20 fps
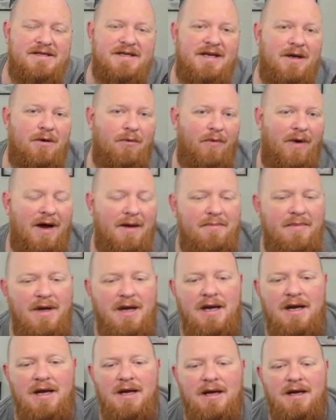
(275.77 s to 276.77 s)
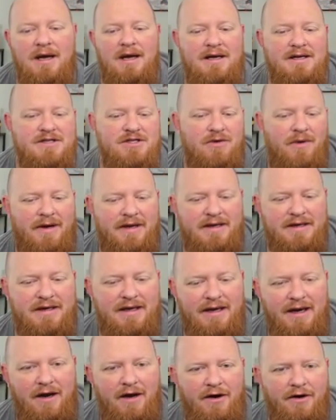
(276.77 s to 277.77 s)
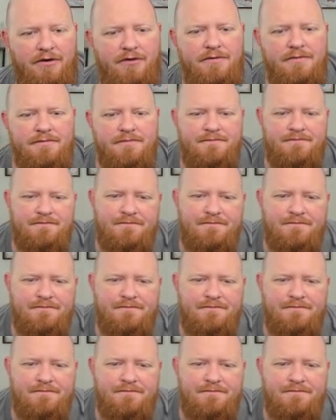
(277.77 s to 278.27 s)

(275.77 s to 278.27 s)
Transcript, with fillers: to get rep so I could get honored.